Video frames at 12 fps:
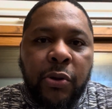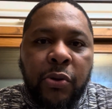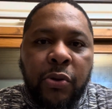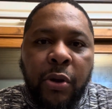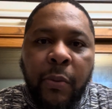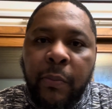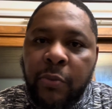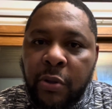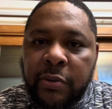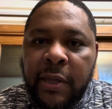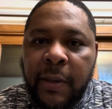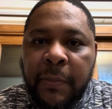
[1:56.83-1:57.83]

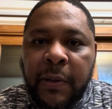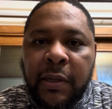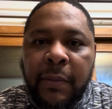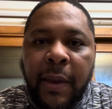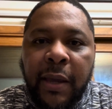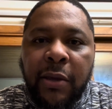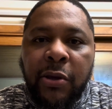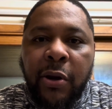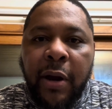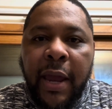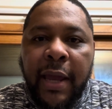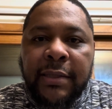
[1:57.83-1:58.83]
You'll typically make
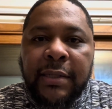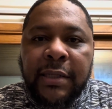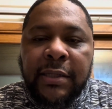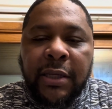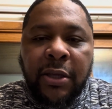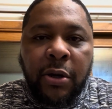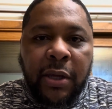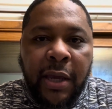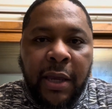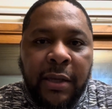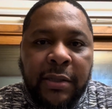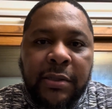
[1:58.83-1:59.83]
your aces and your
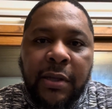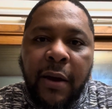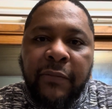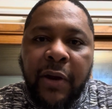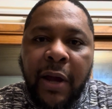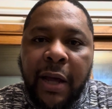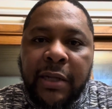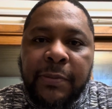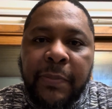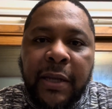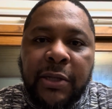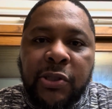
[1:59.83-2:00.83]
kings of
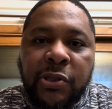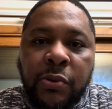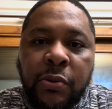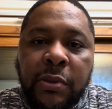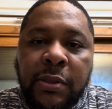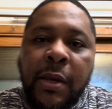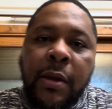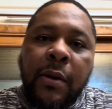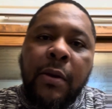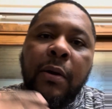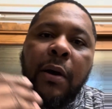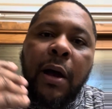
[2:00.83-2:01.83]
non-spade suits,
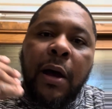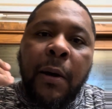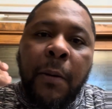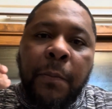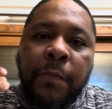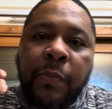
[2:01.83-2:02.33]
and